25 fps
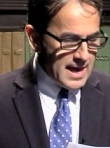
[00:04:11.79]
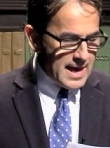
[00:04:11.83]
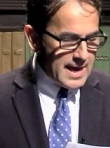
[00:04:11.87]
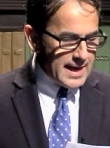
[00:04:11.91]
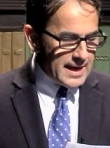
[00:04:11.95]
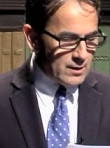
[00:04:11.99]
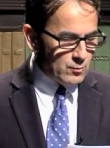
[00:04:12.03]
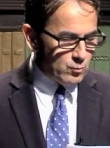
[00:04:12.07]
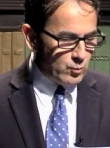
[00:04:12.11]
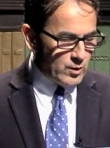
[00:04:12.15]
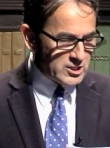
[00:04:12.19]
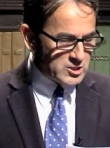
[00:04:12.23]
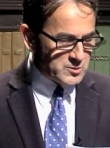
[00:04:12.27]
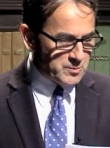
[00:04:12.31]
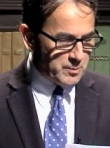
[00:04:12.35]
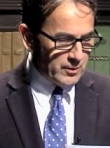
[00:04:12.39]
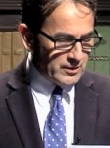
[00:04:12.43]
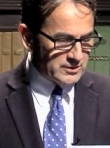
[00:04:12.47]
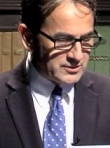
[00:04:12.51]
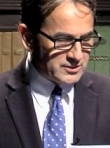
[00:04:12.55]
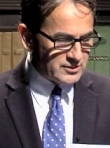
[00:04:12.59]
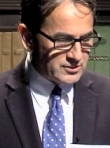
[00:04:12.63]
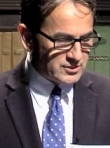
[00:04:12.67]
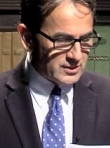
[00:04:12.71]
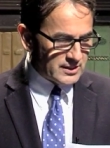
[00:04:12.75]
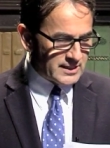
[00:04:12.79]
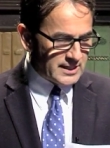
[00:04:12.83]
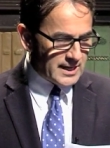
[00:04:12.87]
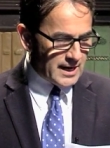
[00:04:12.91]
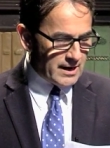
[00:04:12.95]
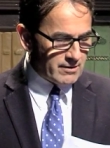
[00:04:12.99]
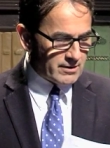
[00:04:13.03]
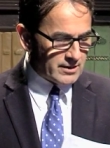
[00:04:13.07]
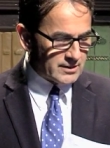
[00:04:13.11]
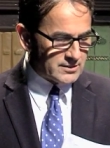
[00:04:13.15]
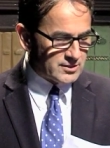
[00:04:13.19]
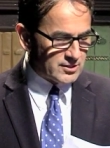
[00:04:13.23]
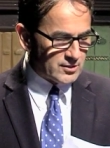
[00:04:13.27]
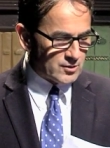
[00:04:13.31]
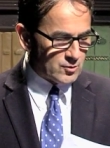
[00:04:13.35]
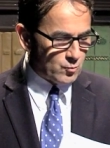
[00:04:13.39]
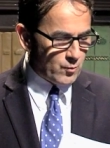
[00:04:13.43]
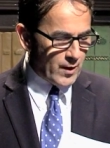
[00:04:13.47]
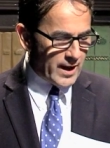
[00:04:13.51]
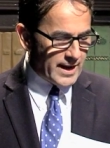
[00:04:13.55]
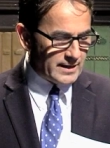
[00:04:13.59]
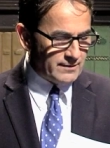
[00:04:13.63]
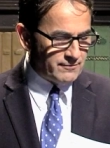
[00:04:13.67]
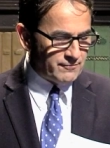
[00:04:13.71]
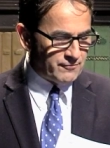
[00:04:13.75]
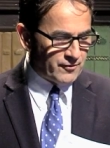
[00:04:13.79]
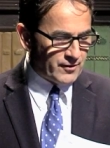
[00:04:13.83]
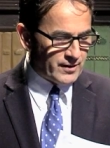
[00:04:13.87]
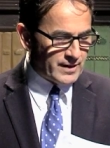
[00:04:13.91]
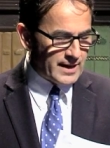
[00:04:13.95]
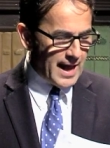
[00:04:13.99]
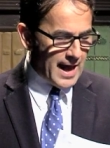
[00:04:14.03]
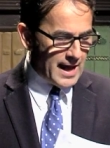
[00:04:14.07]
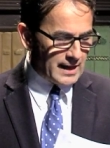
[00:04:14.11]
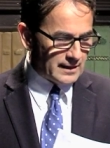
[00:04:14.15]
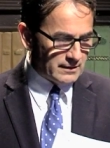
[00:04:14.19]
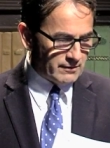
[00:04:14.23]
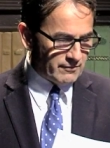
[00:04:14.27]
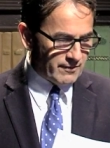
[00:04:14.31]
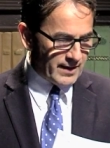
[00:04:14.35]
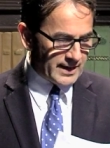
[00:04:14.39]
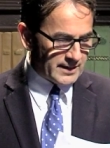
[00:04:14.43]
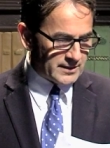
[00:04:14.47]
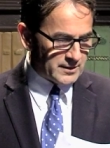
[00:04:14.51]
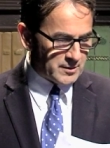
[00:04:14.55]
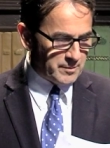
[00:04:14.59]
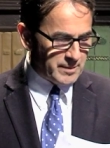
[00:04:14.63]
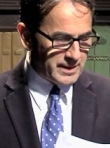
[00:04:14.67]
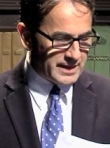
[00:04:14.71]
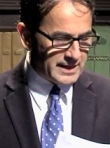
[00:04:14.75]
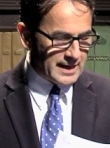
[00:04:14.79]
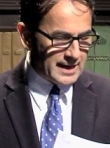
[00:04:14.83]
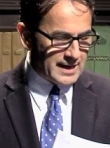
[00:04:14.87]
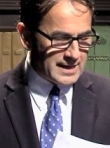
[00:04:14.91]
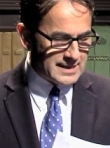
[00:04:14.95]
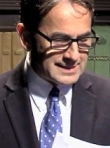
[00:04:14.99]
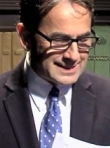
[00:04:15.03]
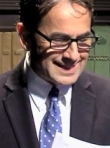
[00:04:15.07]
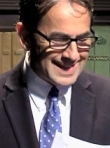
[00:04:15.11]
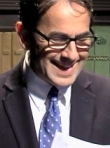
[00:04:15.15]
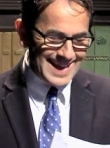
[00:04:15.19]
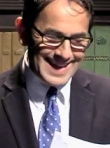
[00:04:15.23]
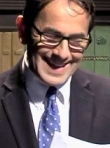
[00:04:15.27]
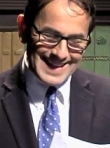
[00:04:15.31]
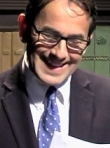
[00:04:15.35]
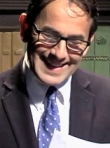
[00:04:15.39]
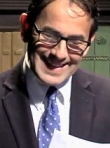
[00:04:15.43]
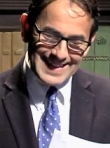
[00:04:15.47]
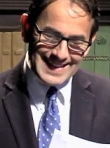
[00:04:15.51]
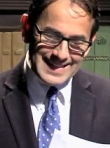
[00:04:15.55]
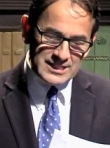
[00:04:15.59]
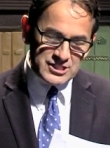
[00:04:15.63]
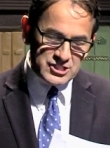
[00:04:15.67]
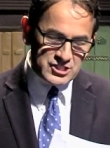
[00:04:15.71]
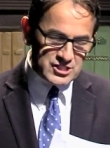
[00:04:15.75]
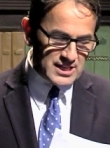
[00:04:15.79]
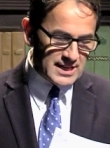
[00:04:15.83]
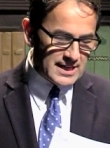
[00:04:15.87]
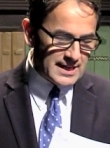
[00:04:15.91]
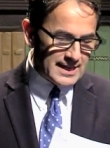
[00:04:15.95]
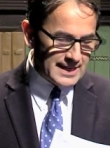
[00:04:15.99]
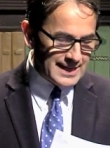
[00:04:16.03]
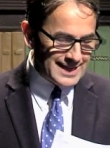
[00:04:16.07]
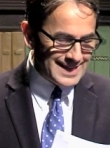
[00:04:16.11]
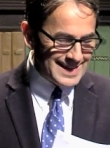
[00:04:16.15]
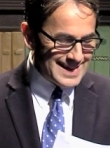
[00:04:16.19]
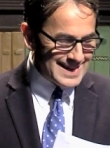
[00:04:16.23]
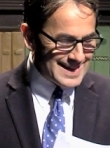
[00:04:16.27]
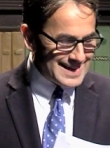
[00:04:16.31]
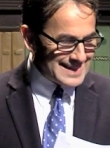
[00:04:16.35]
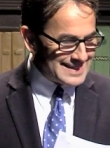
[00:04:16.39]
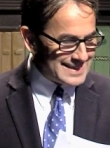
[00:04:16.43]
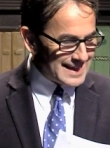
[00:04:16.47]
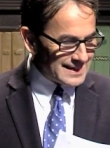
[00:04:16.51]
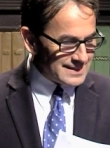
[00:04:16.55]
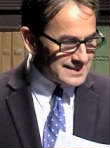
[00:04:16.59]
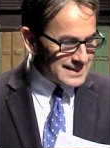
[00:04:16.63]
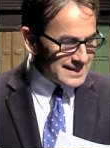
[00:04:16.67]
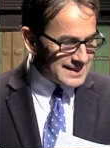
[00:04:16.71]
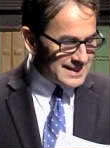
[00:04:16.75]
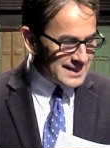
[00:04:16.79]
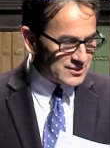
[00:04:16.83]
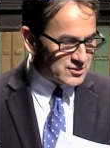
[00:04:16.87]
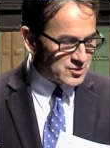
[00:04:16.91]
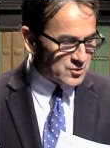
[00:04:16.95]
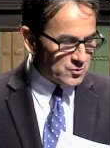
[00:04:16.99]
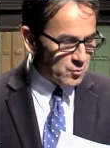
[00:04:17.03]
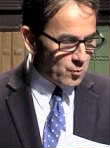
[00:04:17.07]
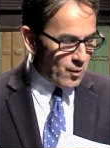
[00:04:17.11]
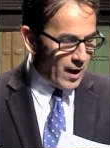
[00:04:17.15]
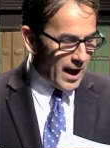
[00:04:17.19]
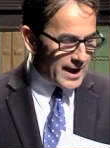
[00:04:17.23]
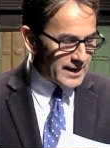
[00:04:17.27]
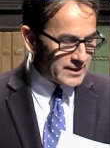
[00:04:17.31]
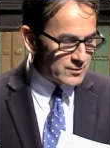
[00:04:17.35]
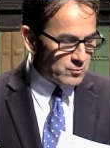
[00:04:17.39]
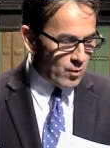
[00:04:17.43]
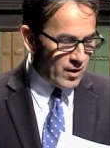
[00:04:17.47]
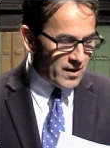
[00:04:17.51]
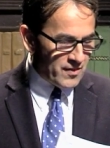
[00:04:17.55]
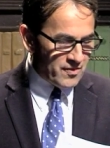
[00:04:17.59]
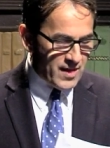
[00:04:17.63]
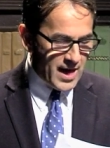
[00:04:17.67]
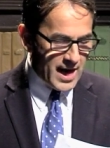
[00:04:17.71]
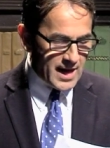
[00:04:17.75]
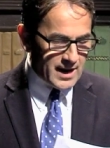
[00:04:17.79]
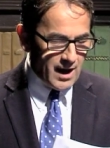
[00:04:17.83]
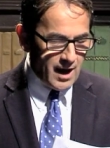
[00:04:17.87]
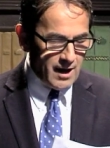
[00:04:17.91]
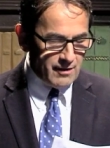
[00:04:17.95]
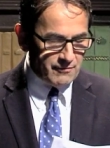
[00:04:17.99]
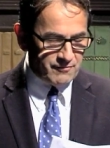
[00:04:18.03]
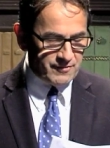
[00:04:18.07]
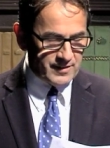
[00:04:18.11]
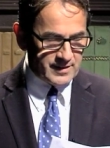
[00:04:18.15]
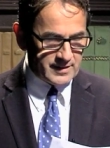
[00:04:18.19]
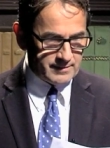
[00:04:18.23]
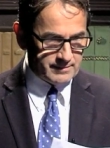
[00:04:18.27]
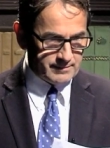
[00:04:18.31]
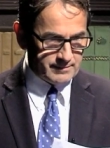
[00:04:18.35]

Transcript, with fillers: In which book does a character wait for an elevator because he, she doesn't get to ride one that often?